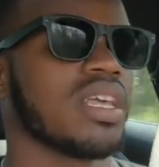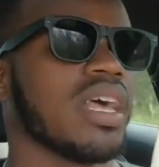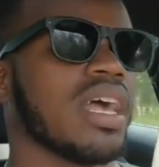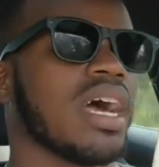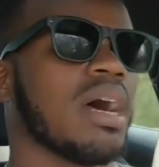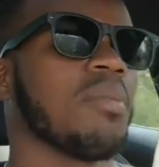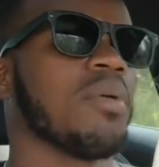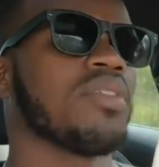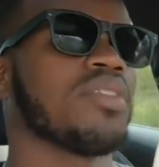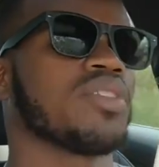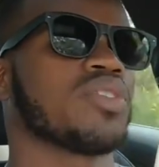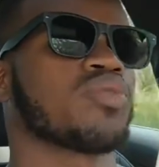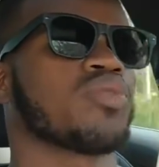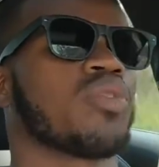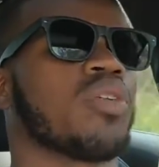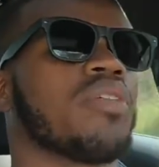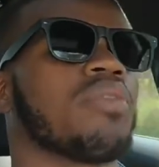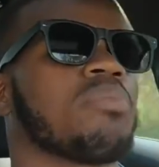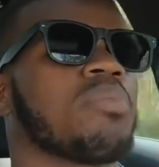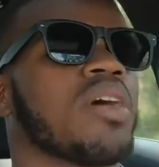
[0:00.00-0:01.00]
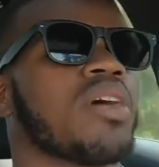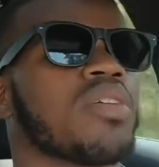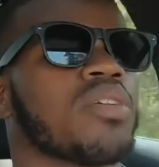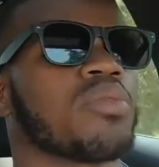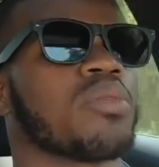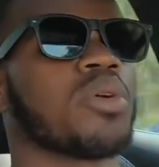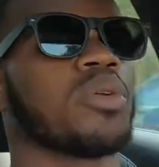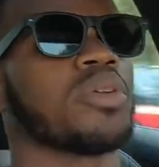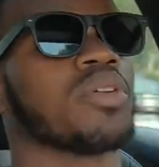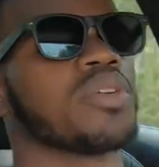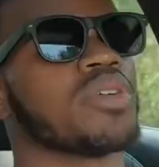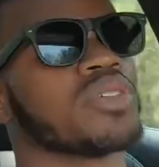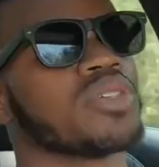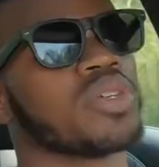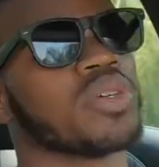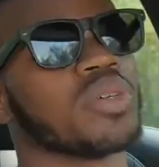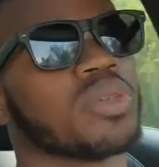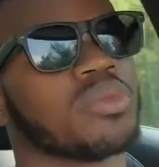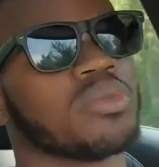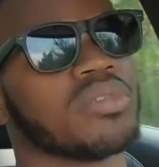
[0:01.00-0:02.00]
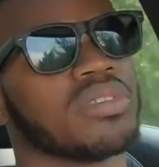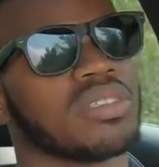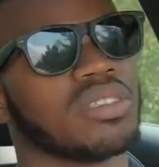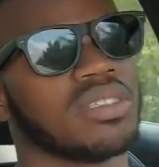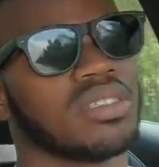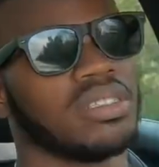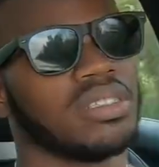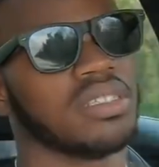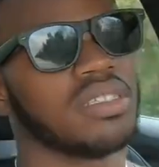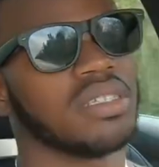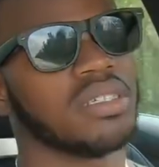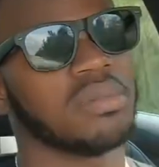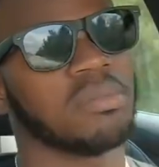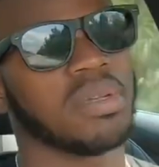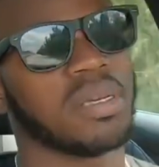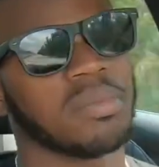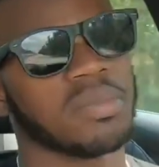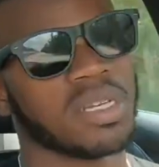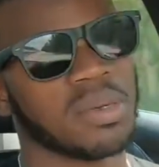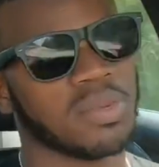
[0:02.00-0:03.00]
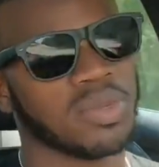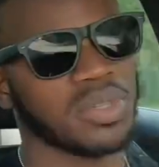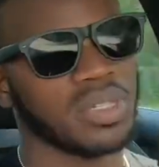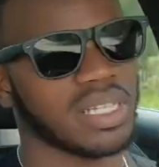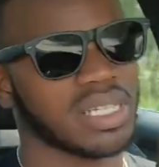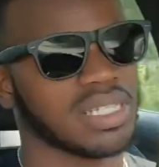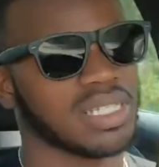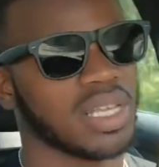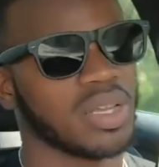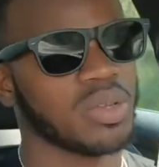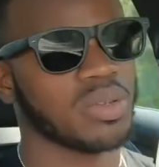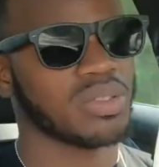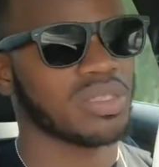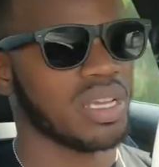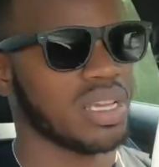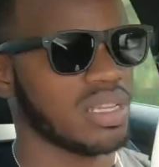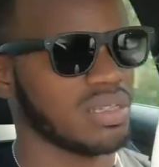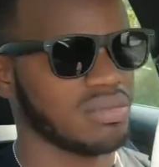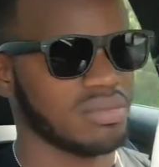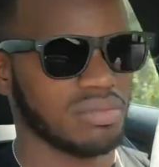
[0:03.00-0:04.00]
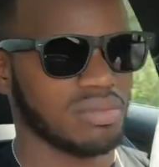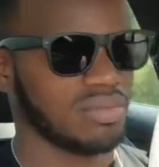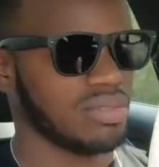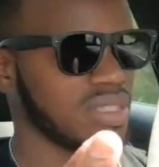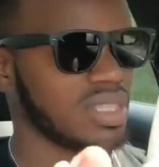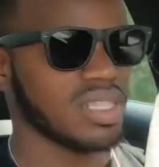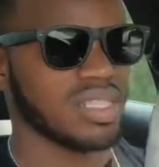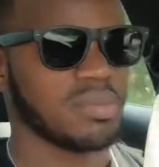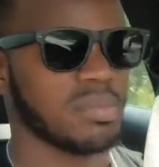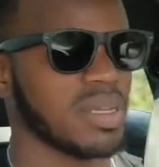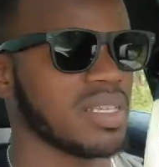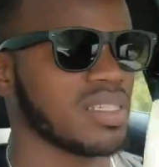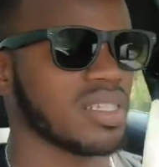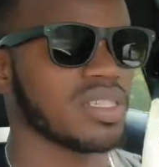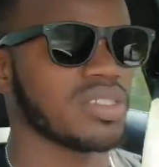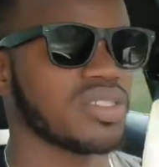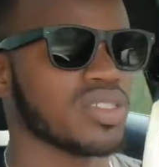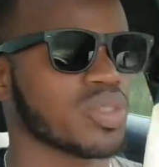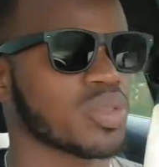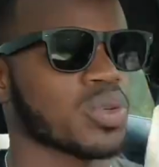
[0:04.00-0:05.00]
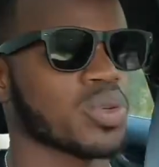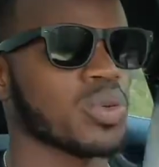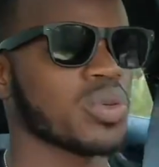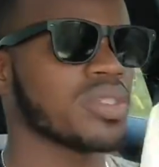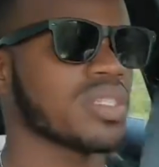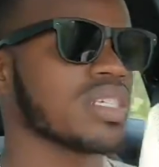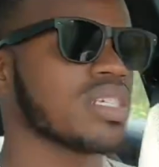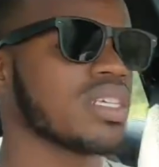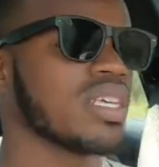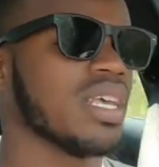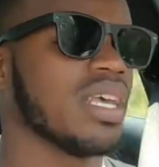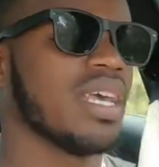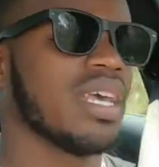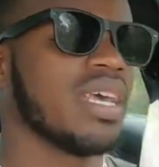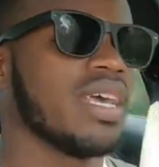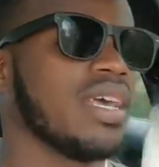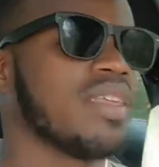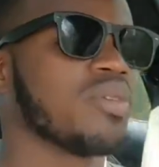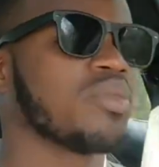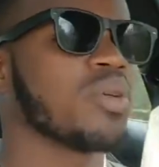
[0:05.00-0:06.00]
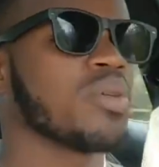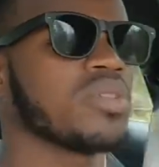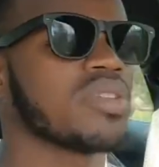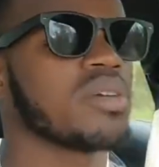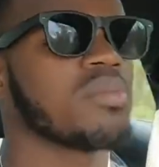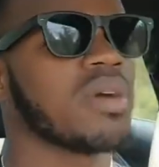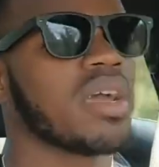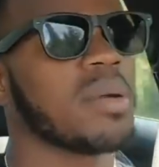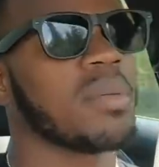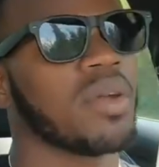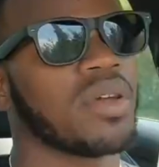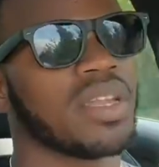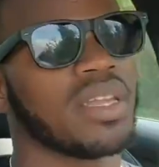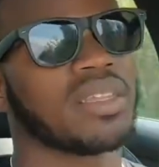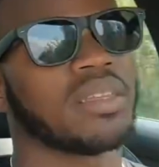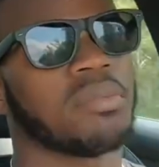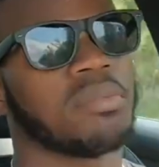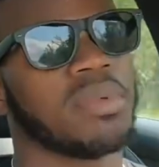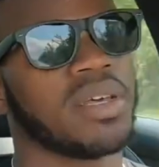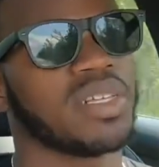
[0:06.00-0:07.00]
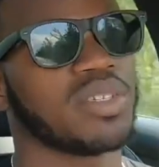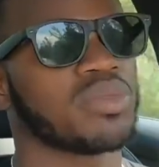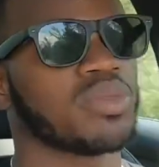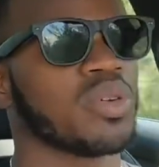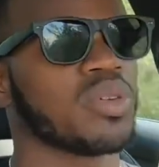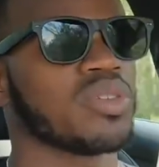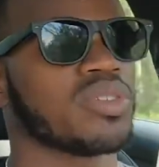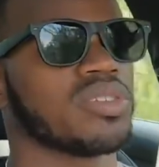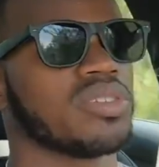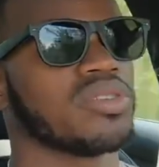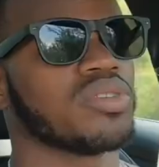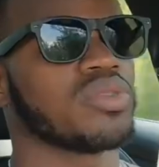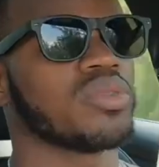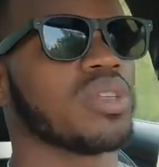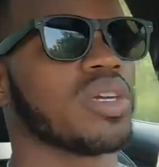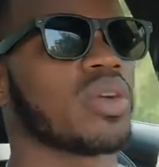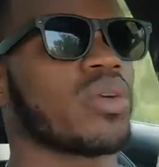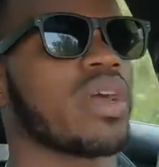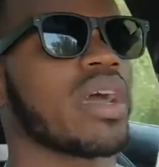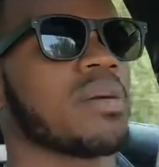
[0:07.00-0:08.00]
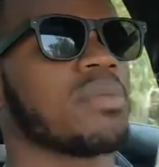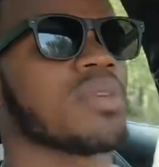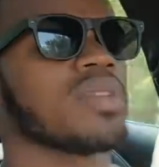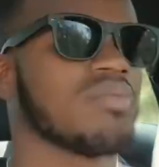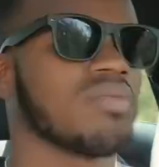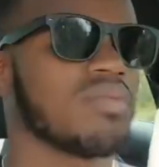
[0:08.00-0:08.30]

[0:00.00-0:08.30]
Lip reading: I'm on this rough part of the road here, so the BMW excels at this, basically just cruising. And the roads here in Miami are not the best roads. It's really crappy.